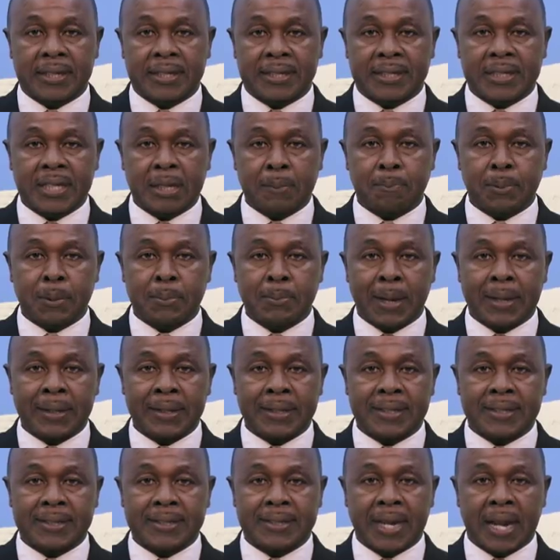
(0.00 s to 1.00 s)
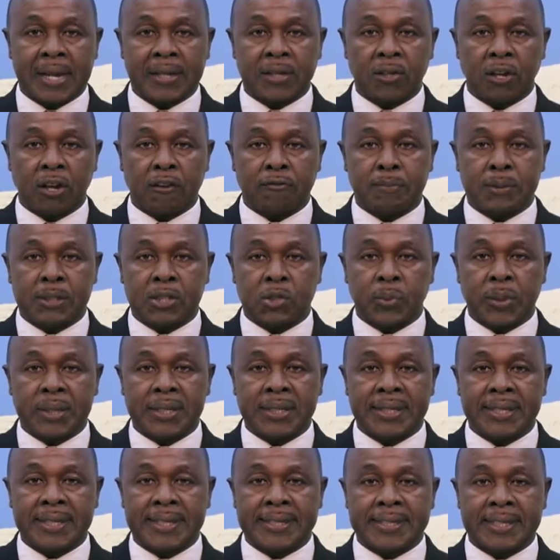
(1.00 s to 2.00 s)
a diplomatic standoff
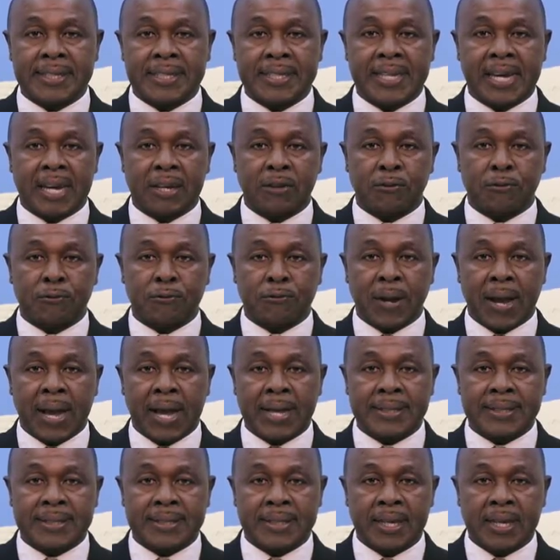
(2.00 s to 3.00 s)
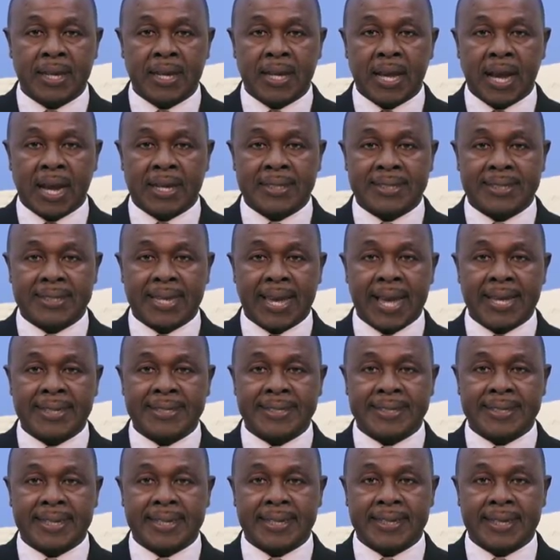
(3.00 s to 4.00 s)
between Italy and France has
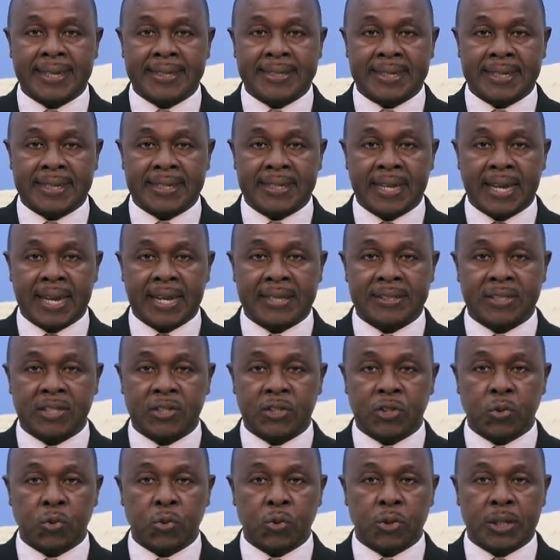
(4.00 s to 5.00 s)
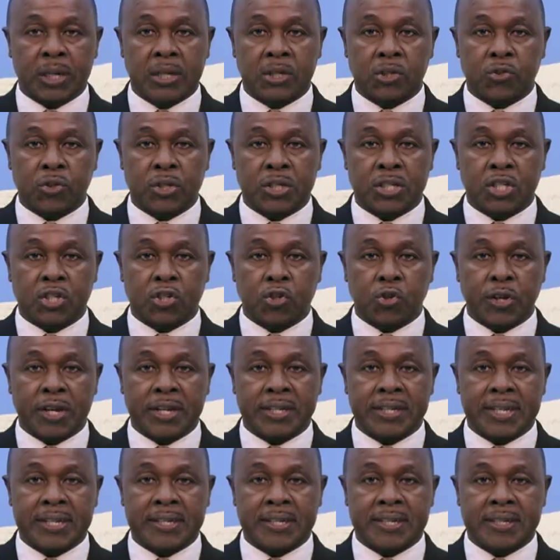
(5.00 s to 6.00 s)
escalated as the two countries
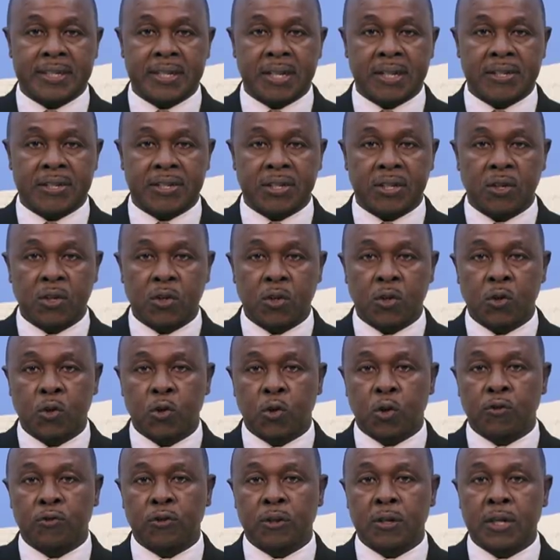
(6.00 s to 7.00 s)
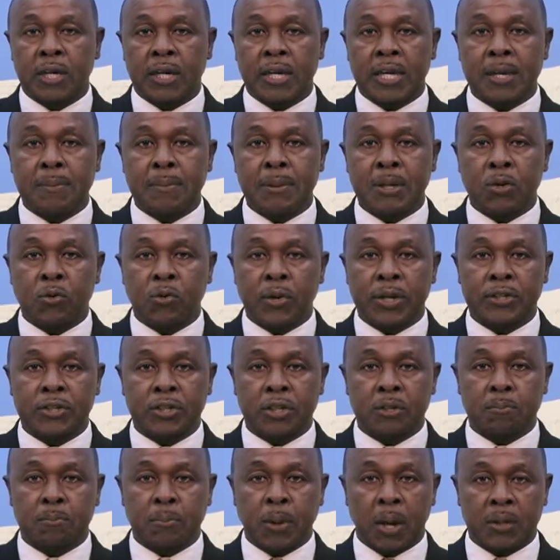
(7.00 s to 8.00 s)
trade insults over
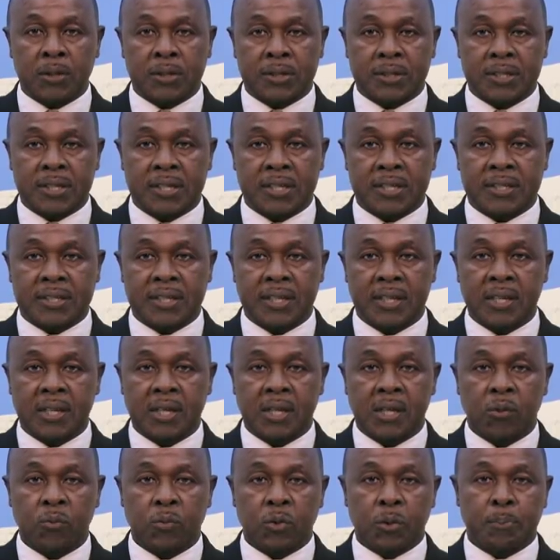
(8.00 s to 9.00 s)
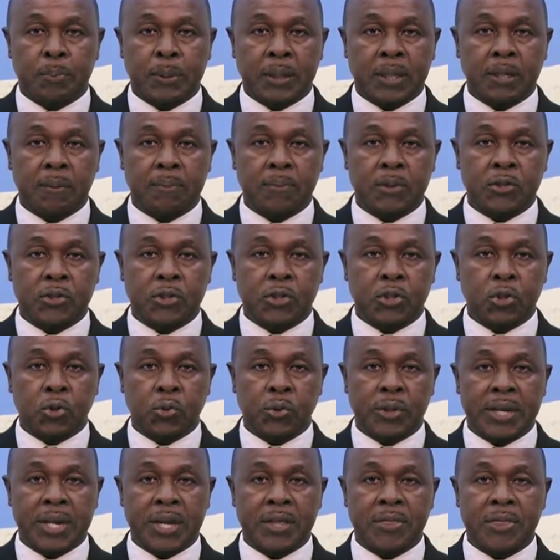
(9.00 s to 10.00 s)
immigration policies. We pick up the
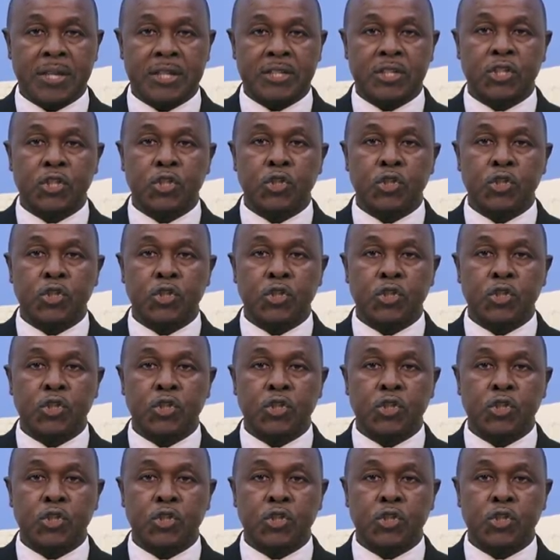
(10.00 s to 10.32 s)
story in this